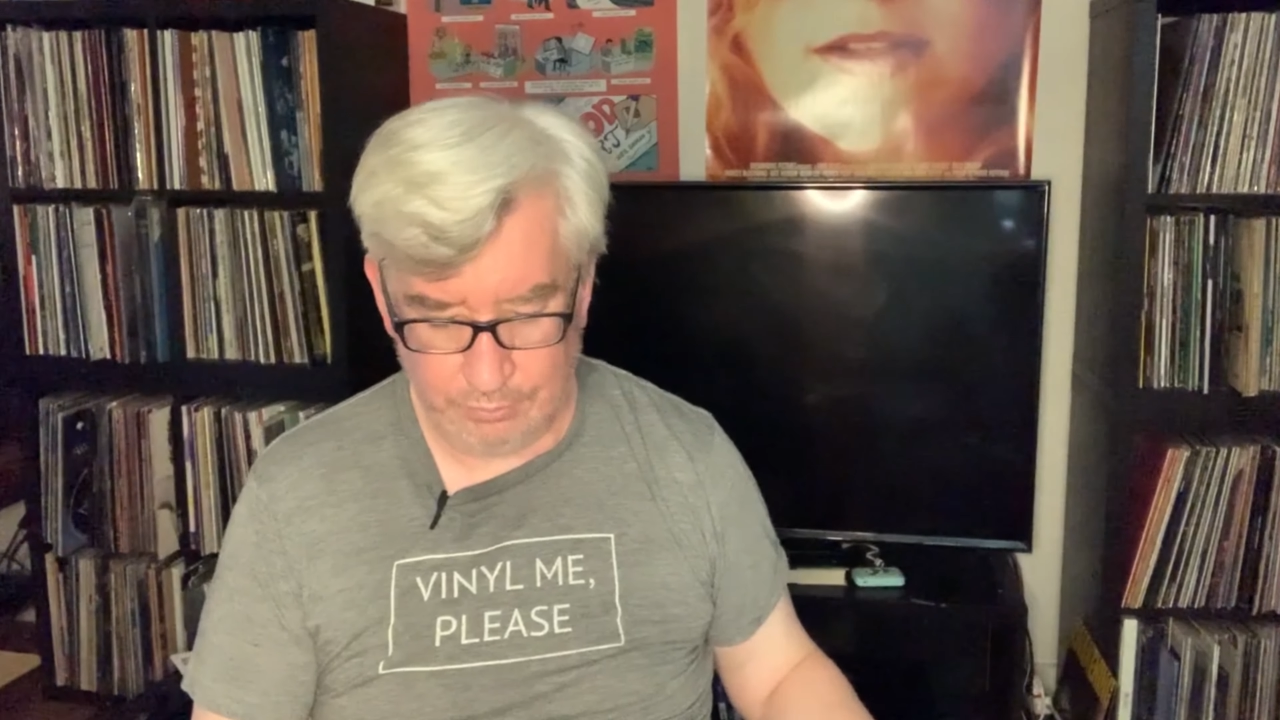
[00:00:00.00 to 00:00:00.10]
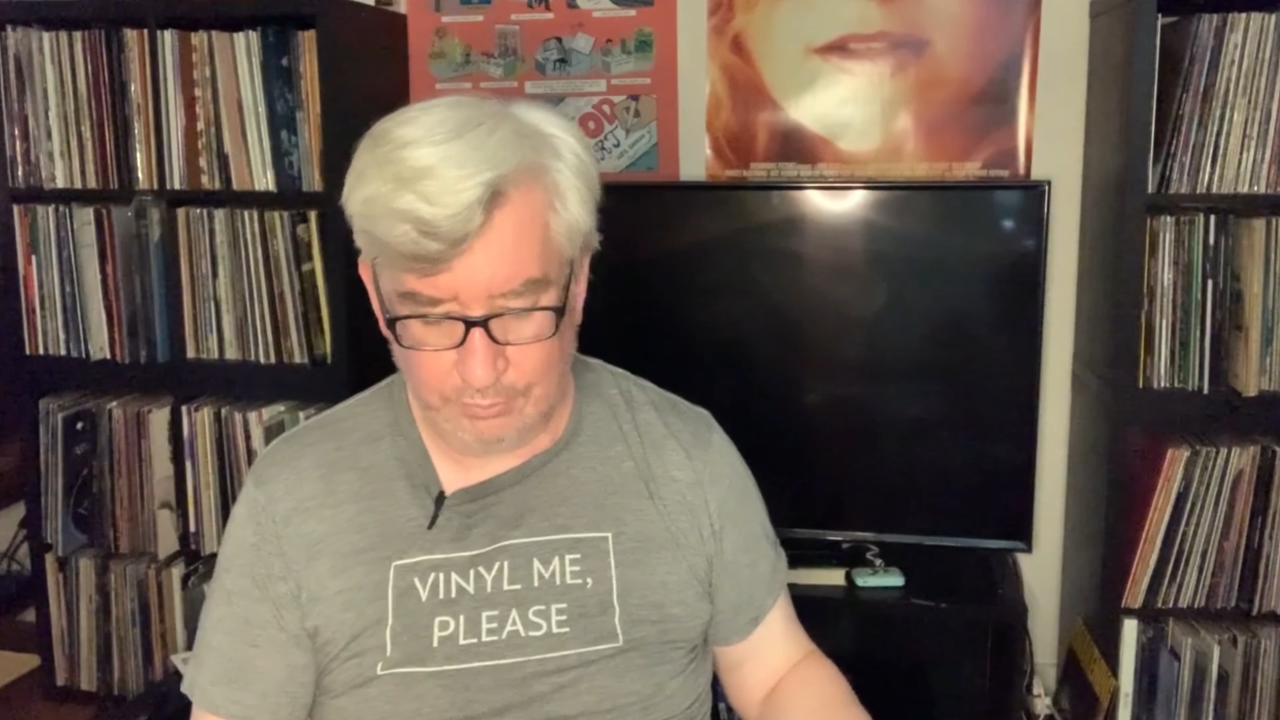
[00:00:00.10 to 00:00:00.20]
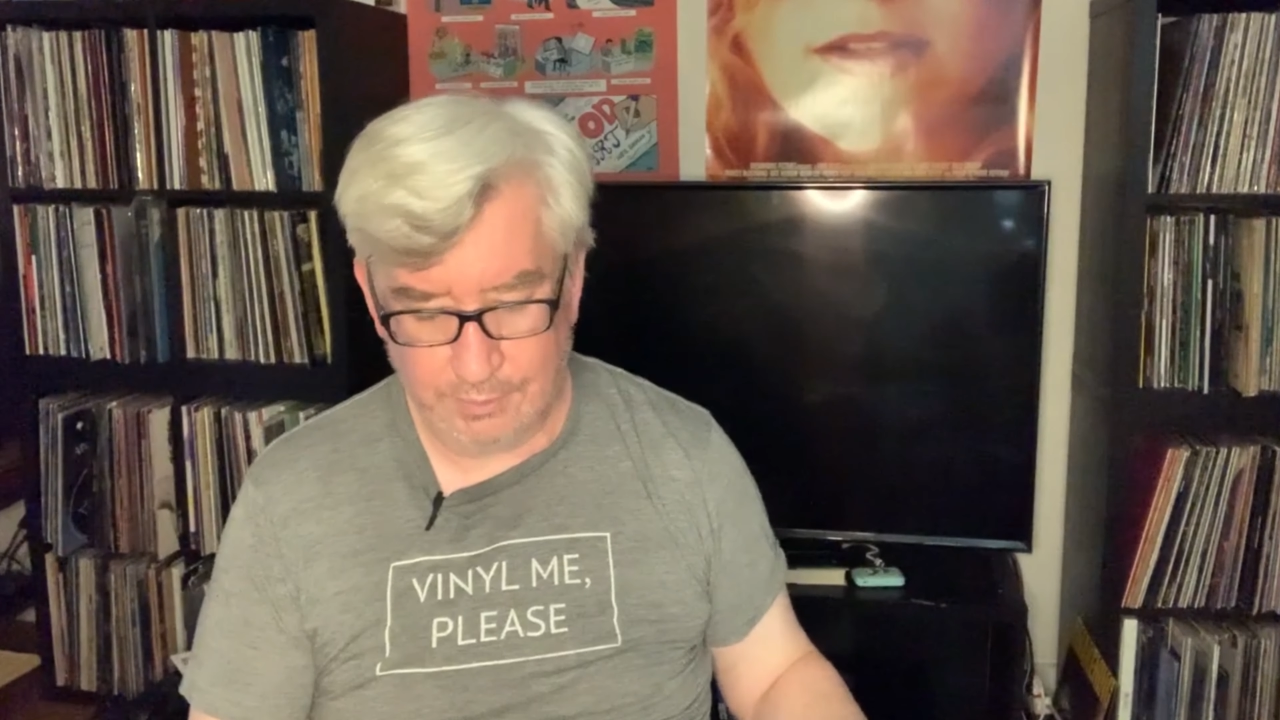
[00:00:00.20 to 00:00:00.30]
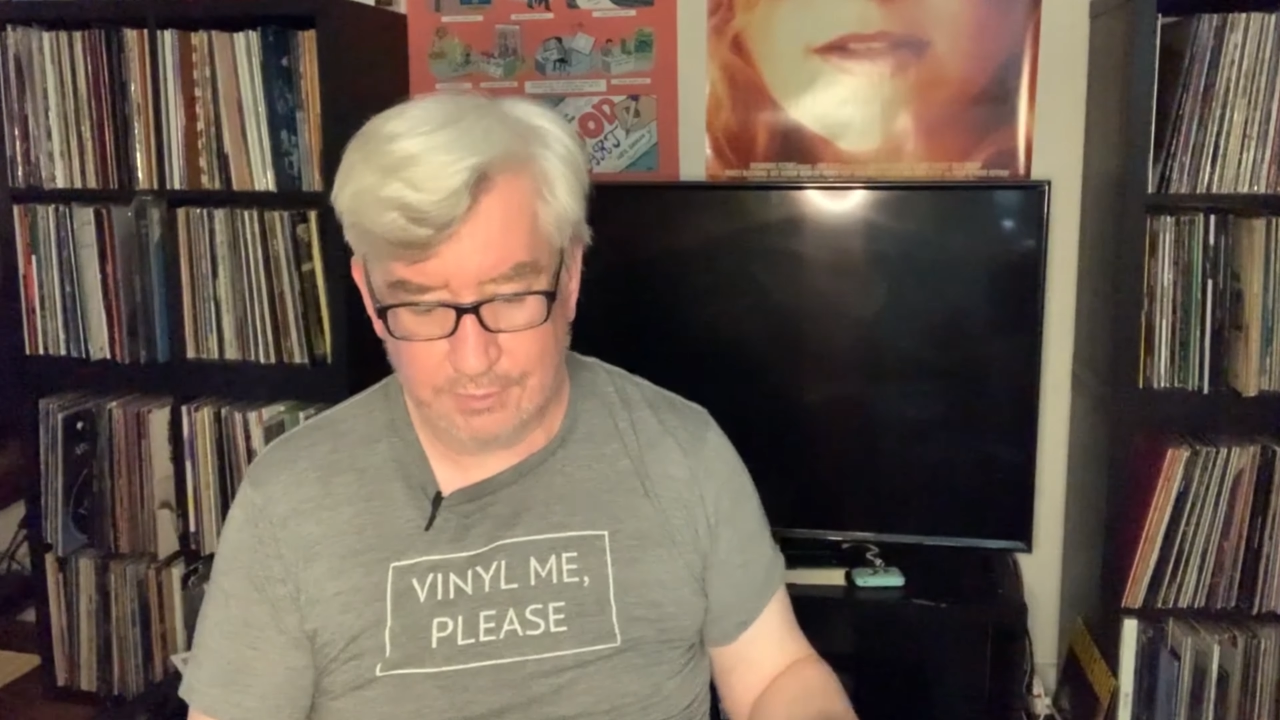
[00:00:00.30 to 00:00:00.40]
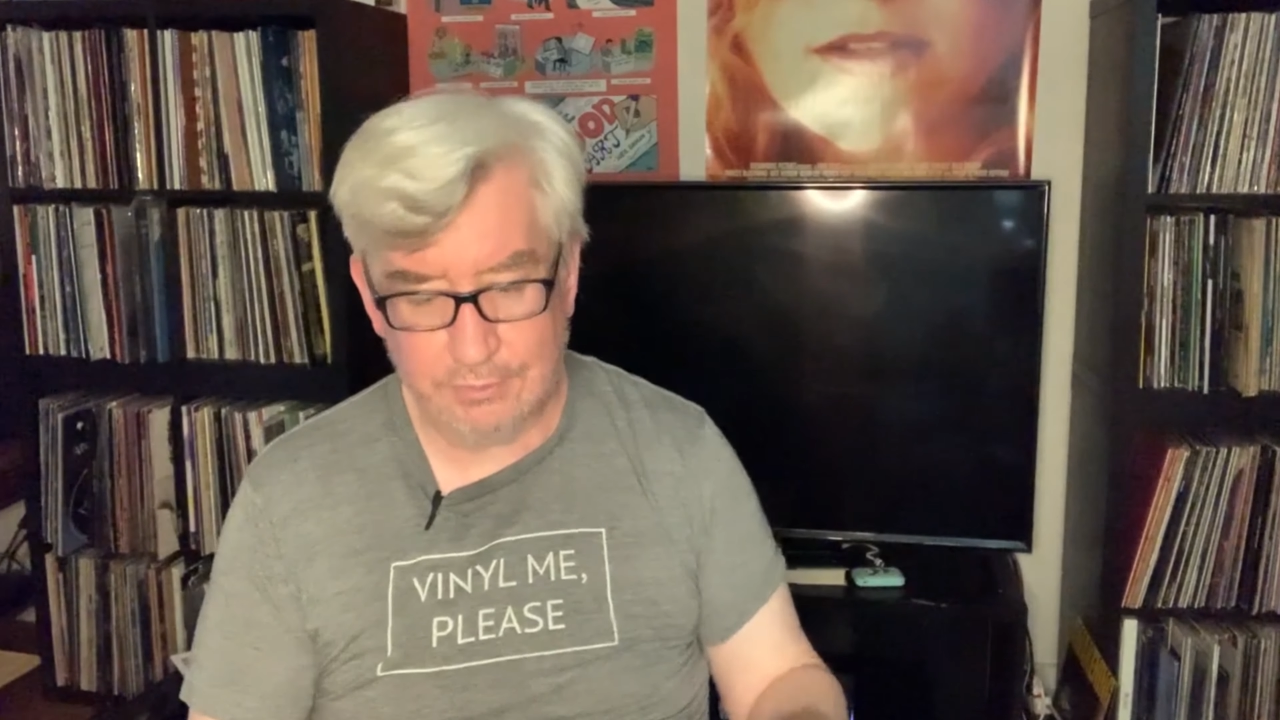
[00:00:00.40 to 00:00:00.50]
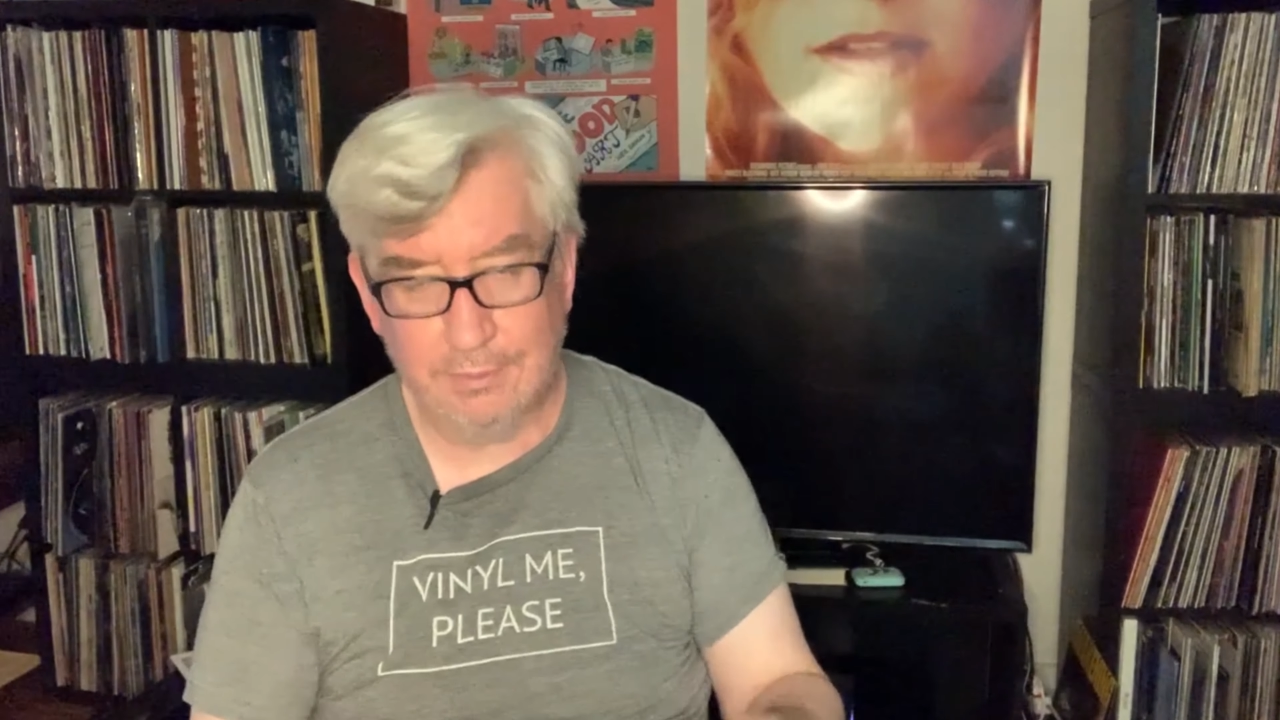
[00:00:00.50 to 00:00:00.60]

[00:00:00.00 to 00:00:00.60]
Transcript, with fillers: bluegrass